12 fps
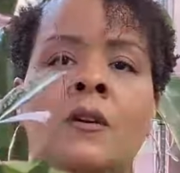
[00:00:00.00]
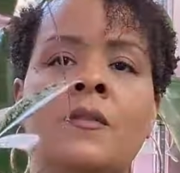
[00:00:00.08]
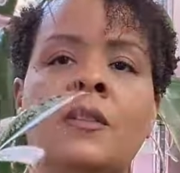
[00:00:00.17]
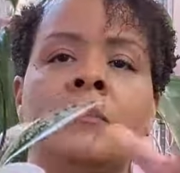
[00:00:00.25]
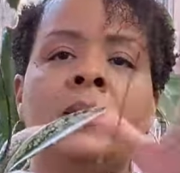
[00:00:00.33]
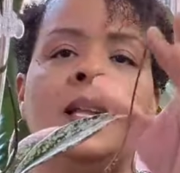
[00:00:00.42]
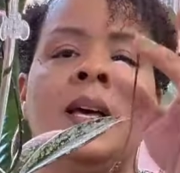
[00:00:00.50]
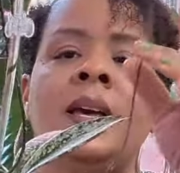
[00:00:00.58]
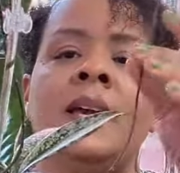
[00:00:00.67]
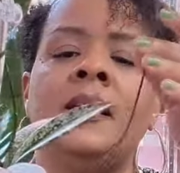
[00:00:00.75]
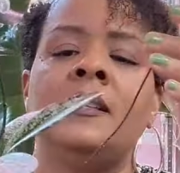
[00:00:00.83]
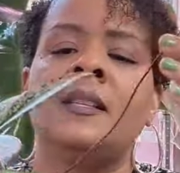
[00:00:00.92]
over the
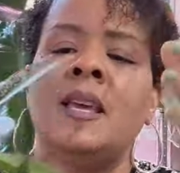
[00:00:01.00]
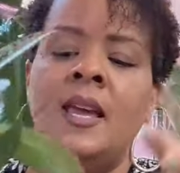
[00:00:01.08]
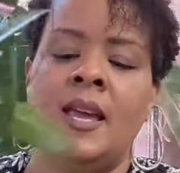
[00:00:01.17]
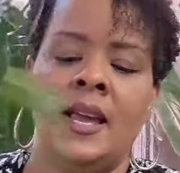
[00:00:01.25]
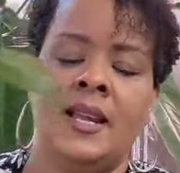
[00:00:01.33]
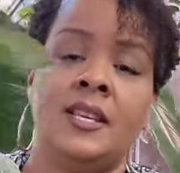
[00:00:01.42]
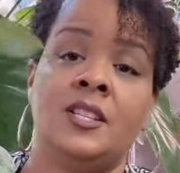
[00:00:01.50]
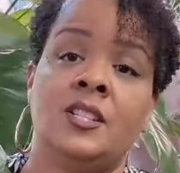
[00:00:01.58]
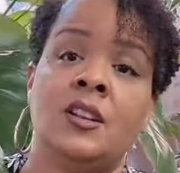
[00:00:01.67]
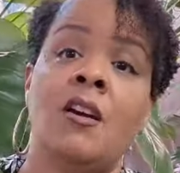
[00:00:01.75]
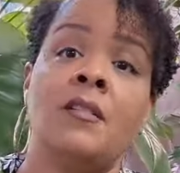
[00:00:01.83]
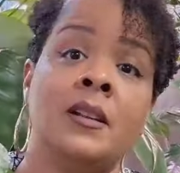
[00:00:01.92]
place. And it's
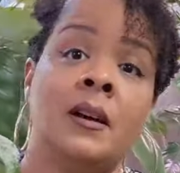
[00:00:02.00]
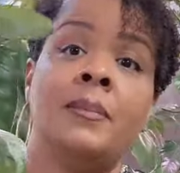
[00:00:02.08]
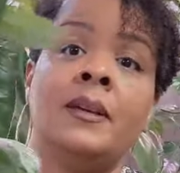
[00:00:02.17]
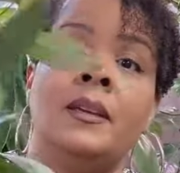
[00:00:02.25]
starting up